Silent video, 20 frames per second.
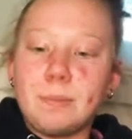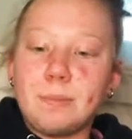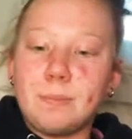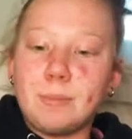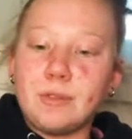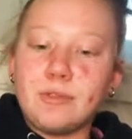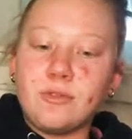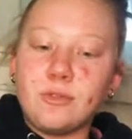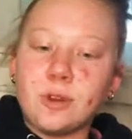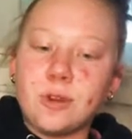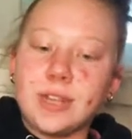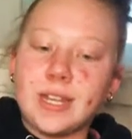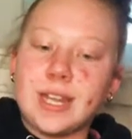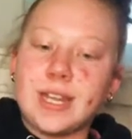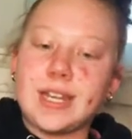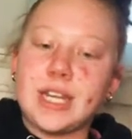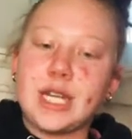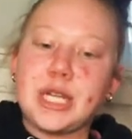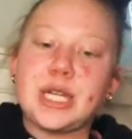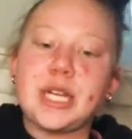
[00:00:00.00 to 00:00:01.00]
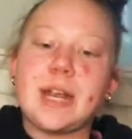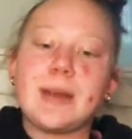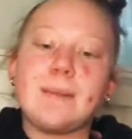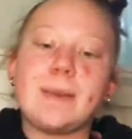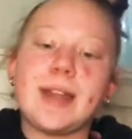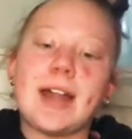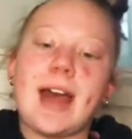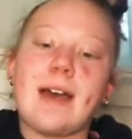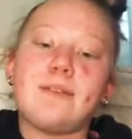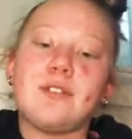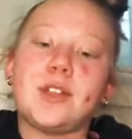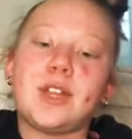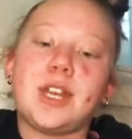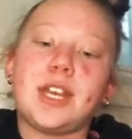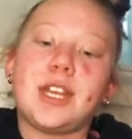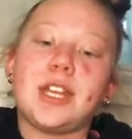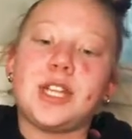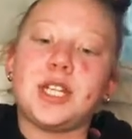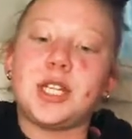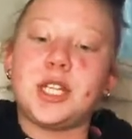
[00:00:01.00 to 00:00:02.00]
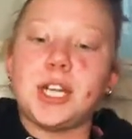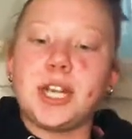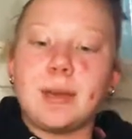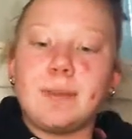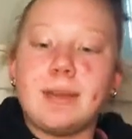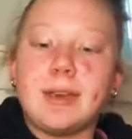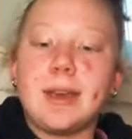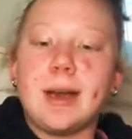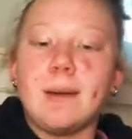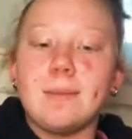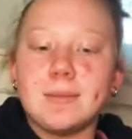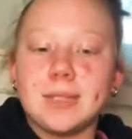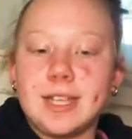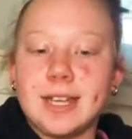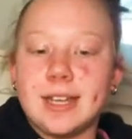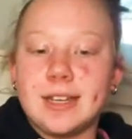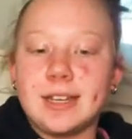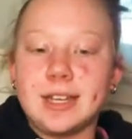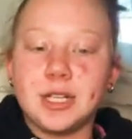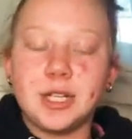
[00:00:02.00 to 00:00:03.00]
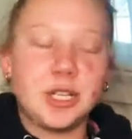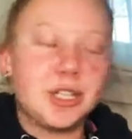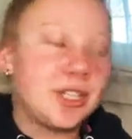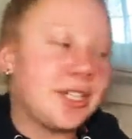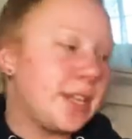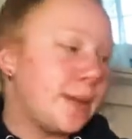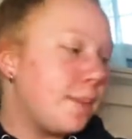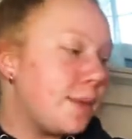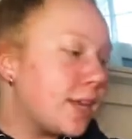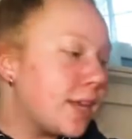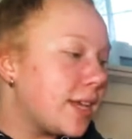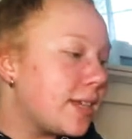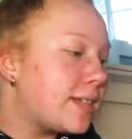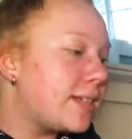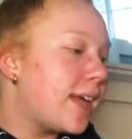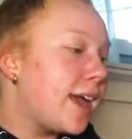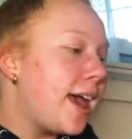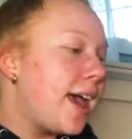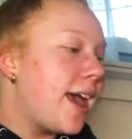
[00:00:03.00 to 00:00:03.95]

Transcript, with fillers: before the conditioning, but after the conditioning, it becomes the conditioned stimulus.